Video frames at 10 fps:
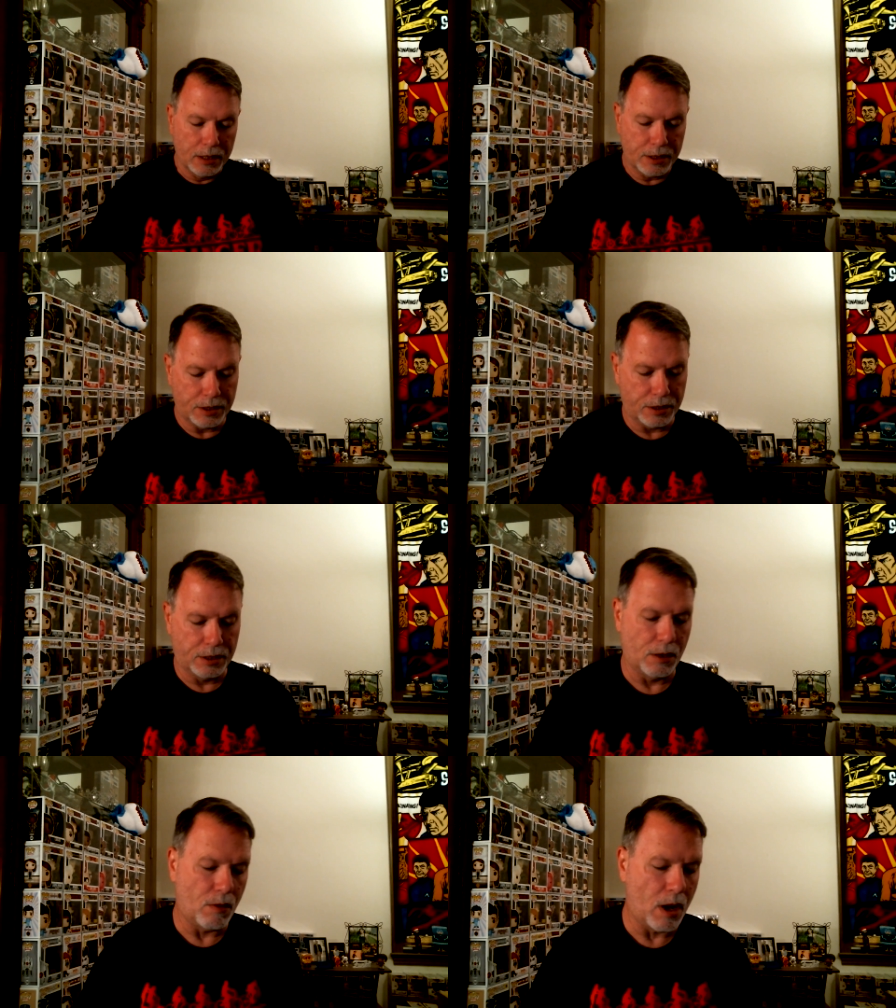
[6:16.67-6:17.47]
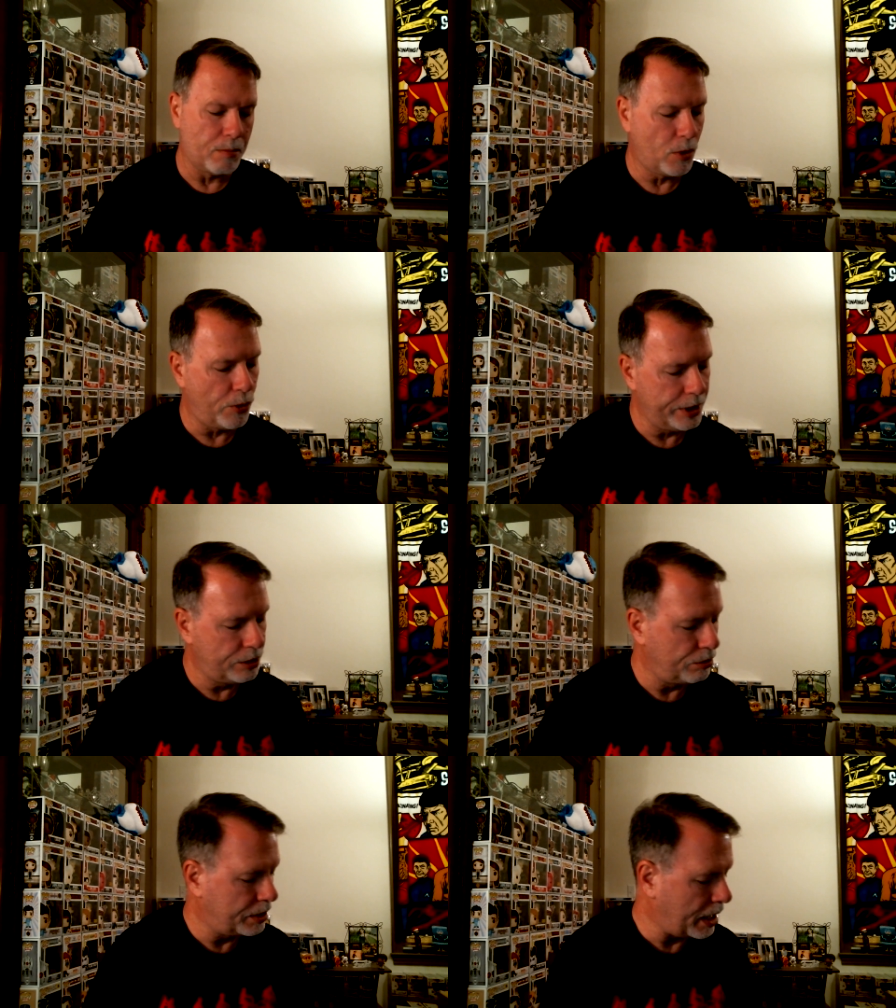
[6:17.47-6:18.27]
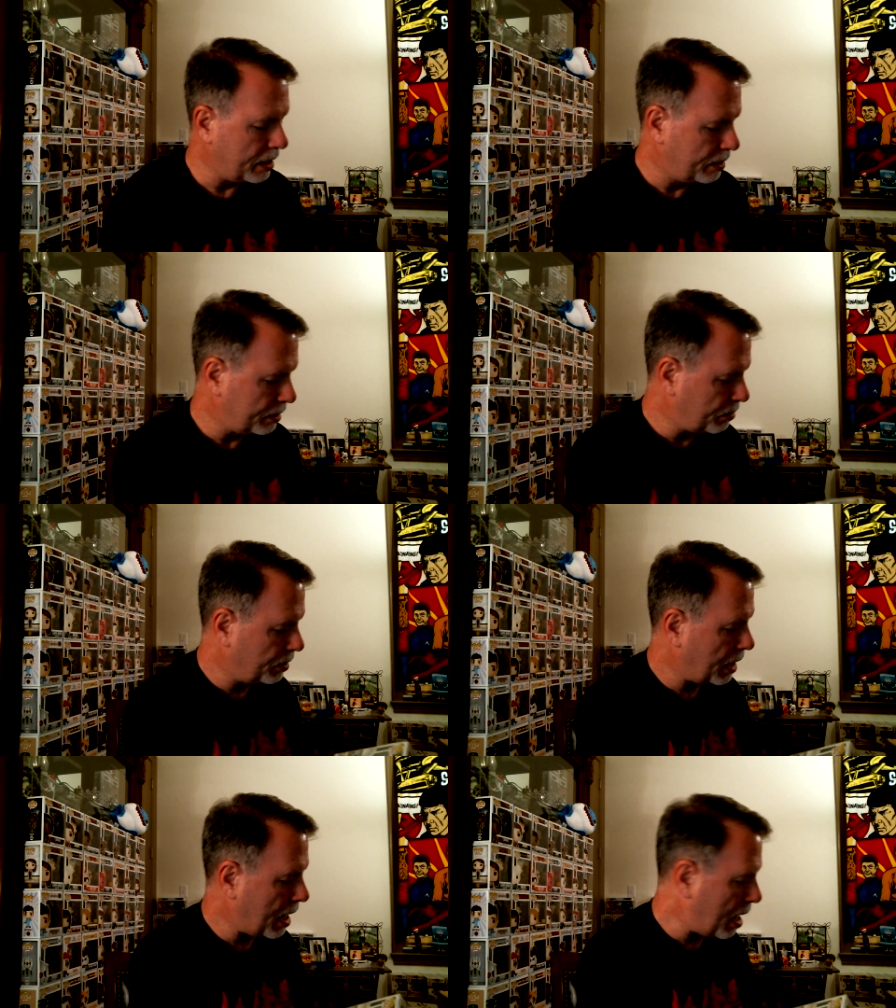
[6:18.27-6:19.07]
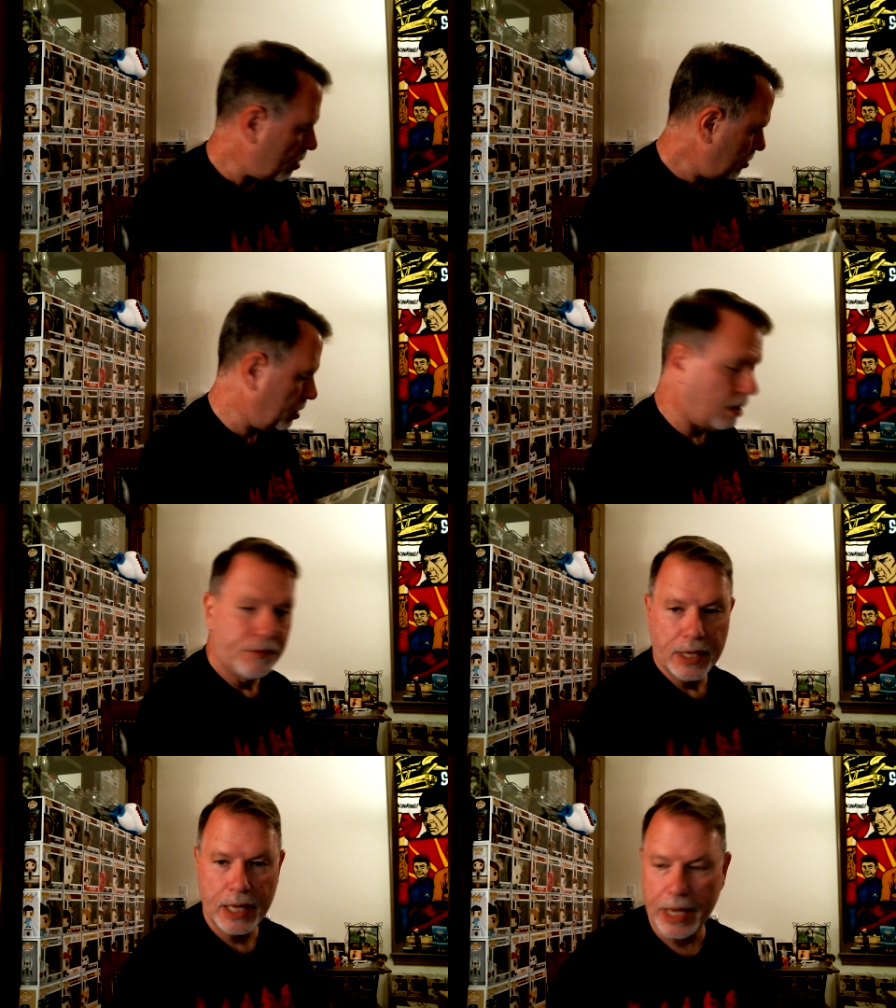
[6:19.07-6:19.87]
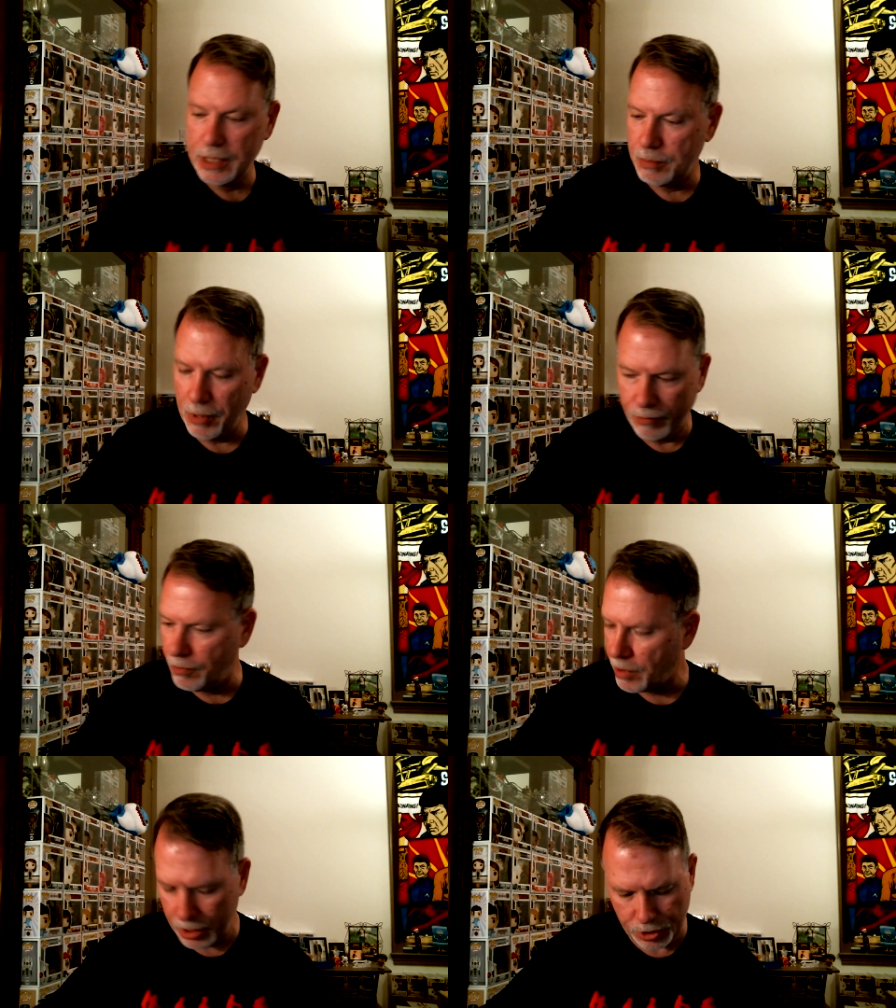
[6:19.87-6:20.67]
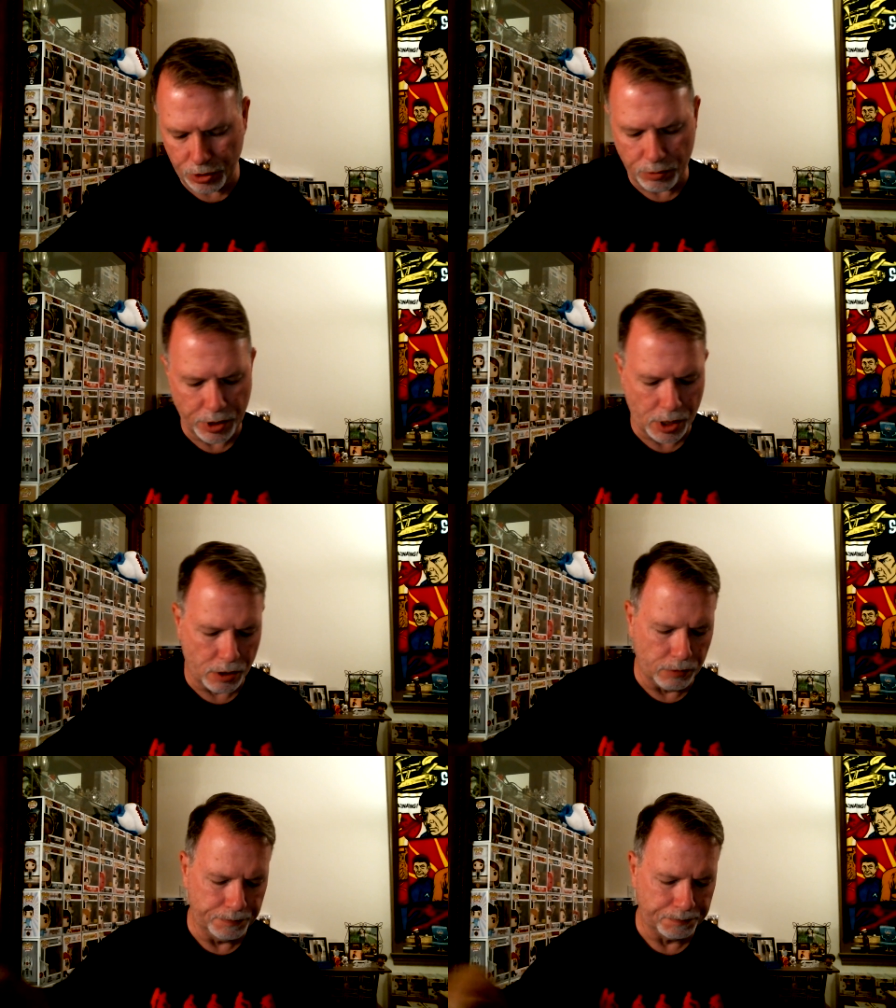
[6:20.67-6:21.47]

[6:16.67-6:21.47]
So I'm going to take this one out of the case before I show y'all.